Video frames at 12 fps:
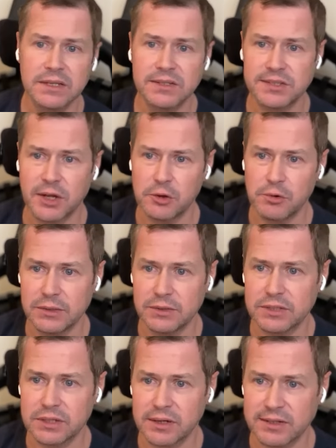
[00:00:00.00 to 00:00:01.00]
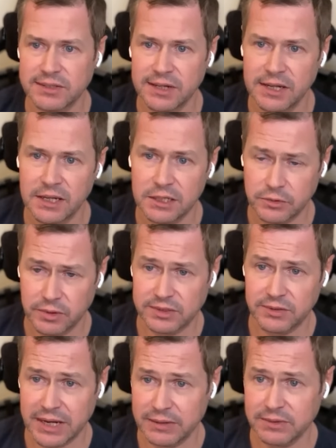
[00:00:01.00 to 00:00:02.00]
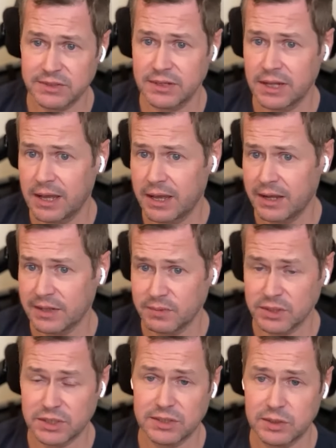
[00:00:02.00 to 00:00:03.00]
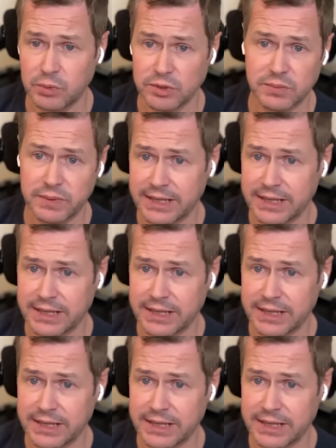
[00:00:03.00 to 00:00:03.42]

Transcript: So utilize your ISA allowance as much as you possibly